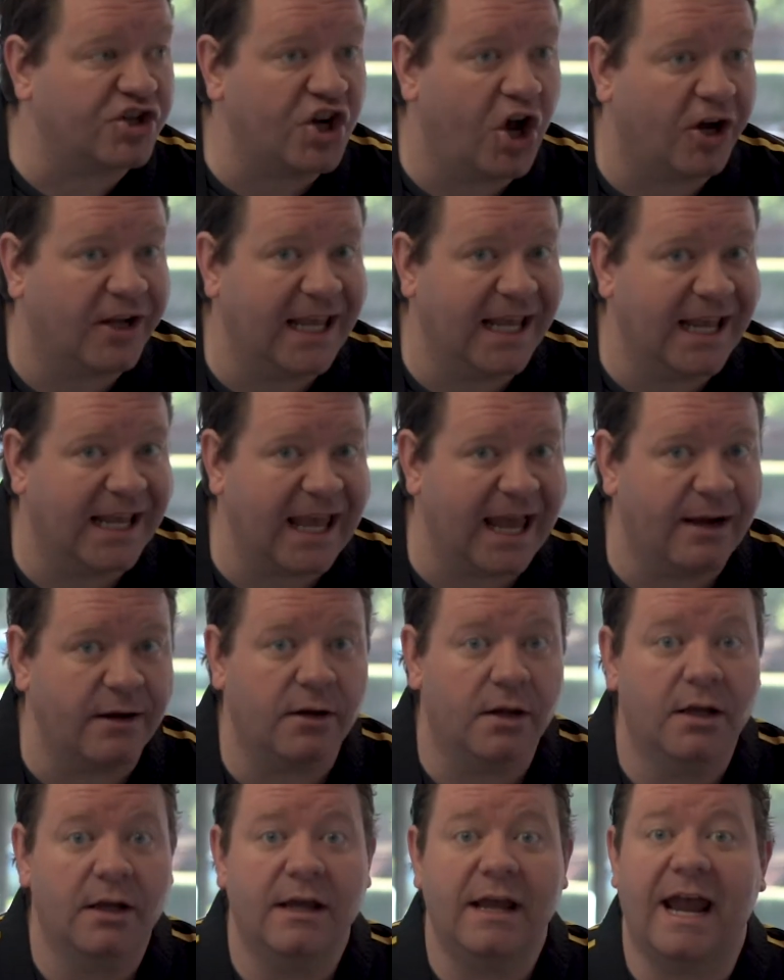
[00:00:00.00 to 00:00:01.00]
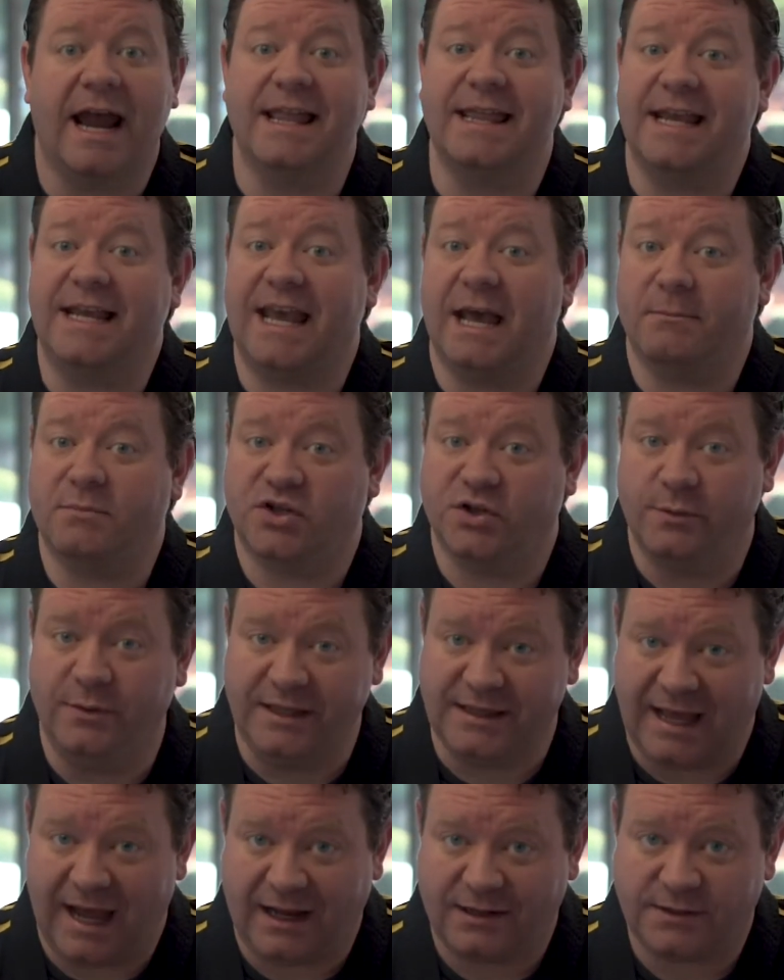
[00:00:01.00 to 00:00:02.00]
talking again. And they kept
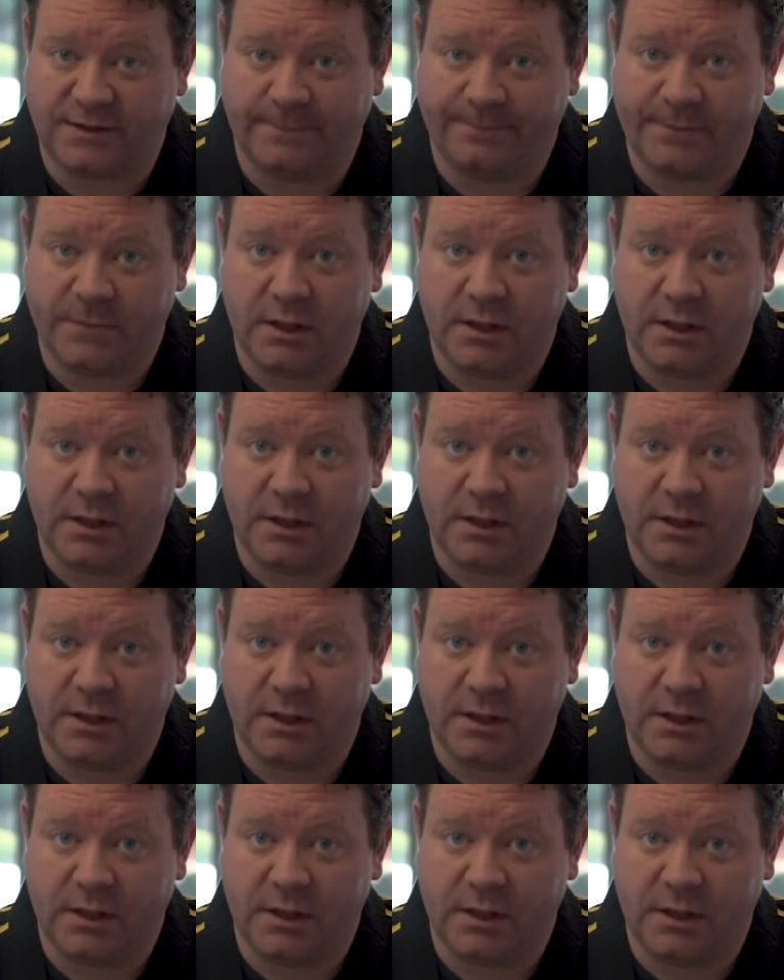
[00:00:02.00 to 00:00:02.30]
doing that.